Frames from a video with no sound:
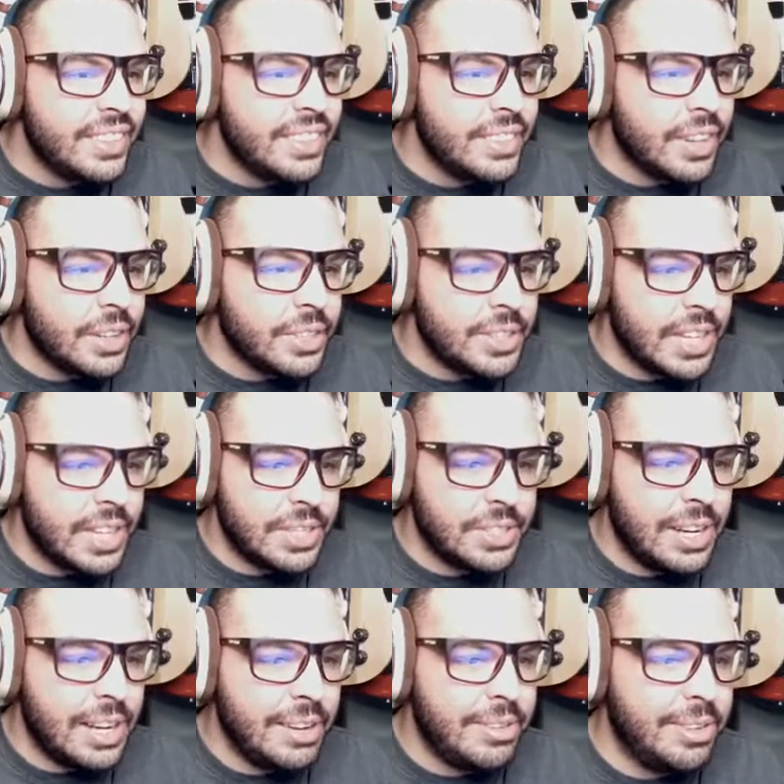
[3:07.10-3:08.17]
RTX
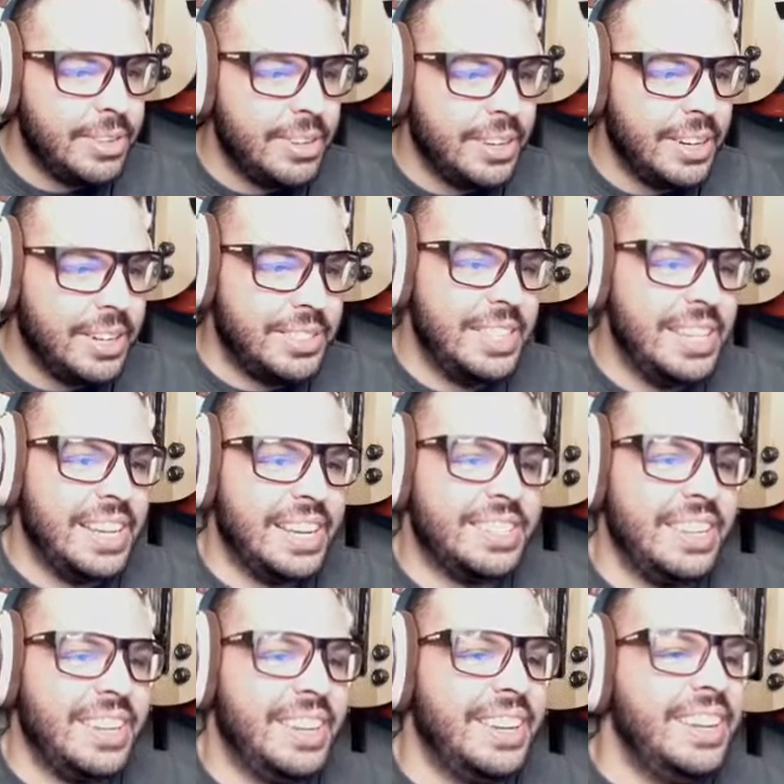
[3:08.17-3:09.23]
off, RTX
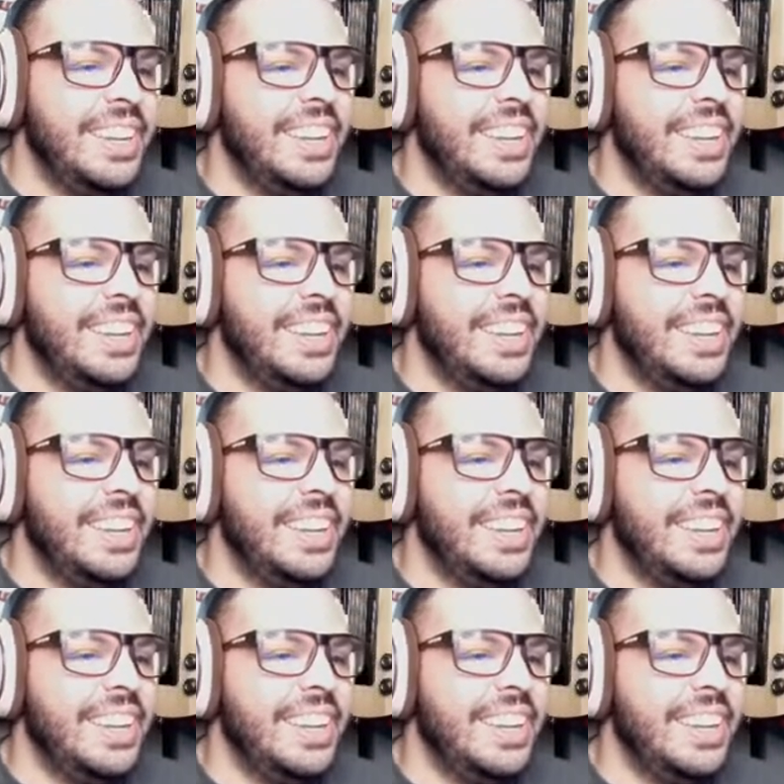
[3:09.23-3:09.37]
on.